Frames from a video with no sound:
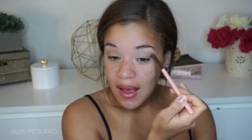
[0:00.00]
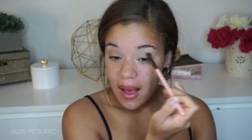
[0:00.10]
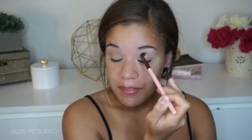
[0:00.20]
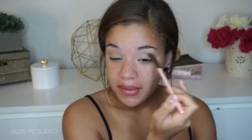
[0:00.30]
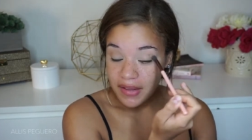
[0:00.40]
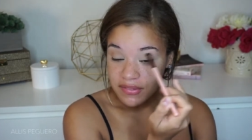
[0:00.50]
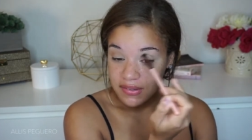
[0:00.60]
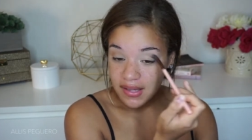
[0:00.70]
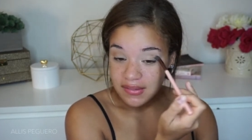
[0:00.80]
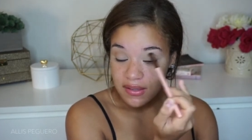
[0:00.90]
Um, life
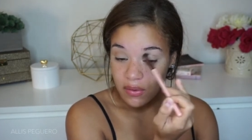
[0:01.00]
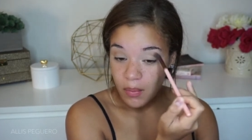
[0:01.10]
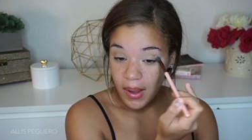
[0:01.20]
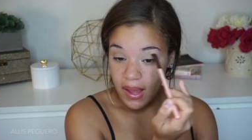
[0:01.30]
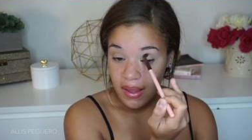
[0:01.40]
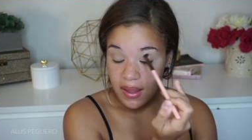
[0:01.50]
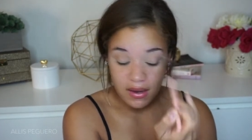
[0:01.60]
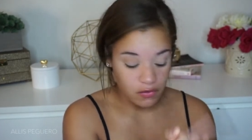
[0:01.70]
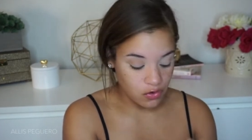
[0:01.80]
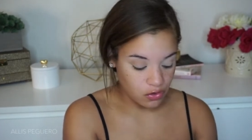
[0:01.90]
just gets in the way,
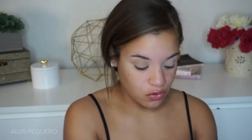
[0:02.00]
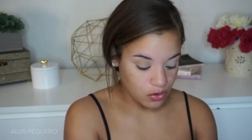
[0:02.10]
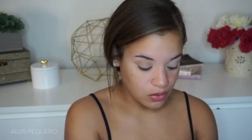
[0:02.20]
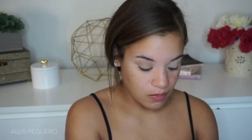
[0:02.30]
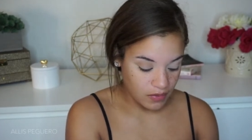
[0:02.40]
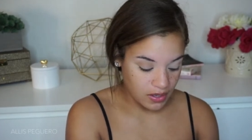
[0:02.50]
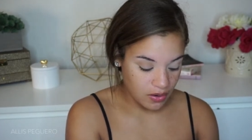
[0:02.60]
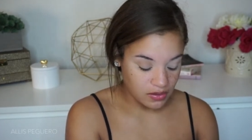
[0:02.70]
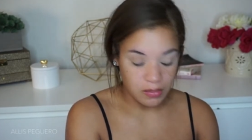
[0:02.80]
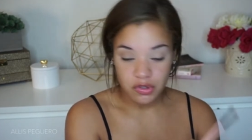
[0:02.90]
and if you do YouTube
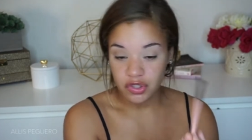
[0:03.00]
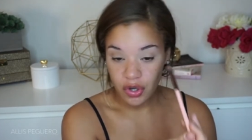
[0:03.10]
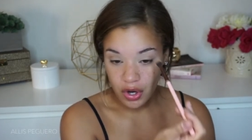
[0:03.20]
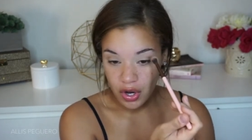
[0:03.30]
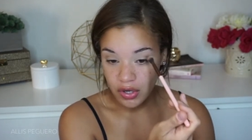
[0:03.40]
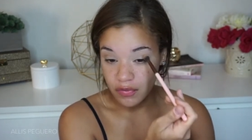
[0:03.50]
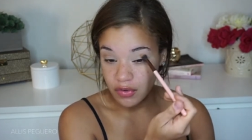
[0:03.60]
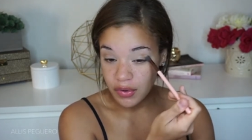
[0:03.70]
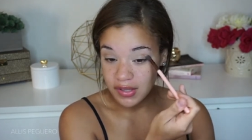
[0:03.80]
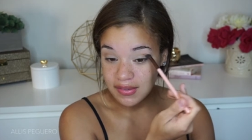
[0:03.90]
videos, I'm sure you've
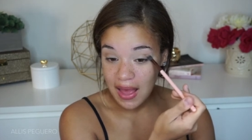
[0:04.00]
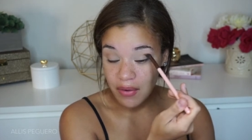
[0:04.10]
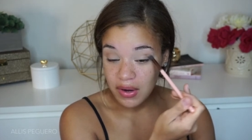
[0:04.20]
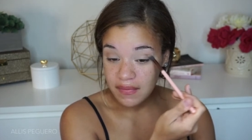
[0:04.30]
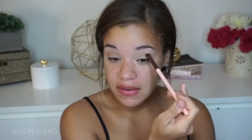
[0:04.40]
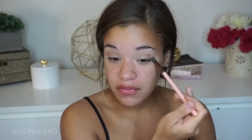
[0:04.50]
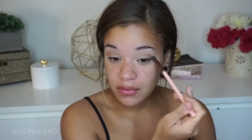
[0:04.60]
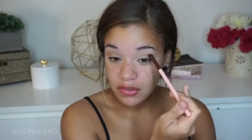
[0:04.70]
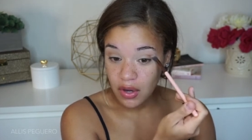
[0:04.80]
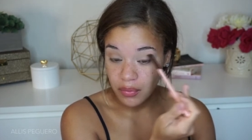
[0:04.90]
noticed that, or even if
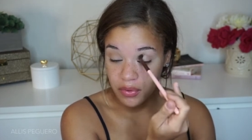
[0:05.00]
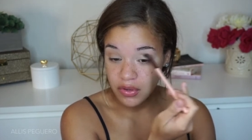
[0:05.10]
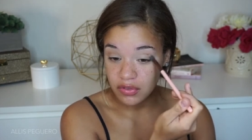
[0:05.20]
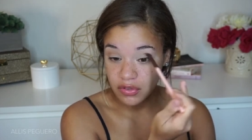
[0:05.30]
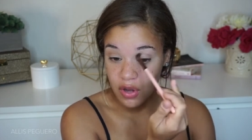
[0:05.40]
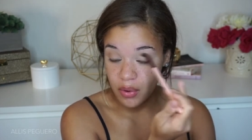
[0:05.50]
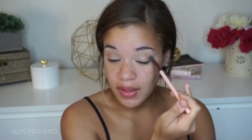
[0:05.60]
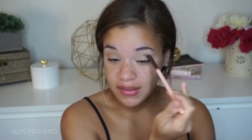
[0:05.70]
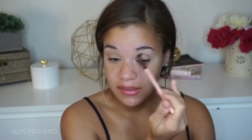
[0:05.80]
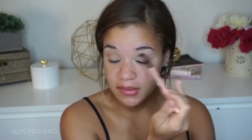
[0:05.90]
you don't, you just know
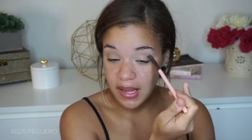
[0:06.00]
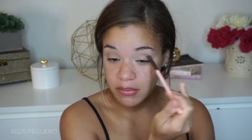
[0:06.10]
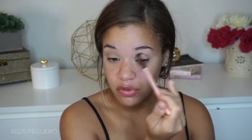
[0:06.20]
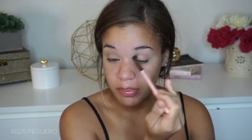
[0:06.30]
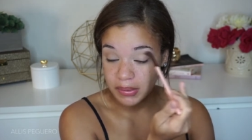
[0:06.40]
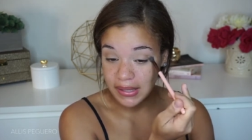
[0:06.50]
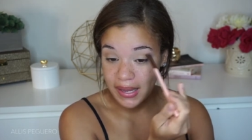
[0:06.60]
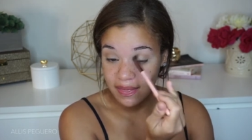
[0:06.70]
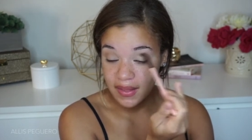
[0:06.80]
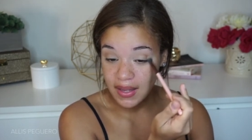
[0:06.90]
that sometimes you
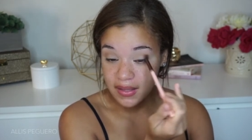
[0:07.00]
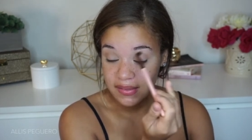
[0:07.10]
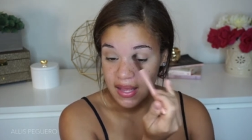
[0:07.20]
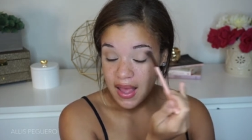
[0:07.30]
plan things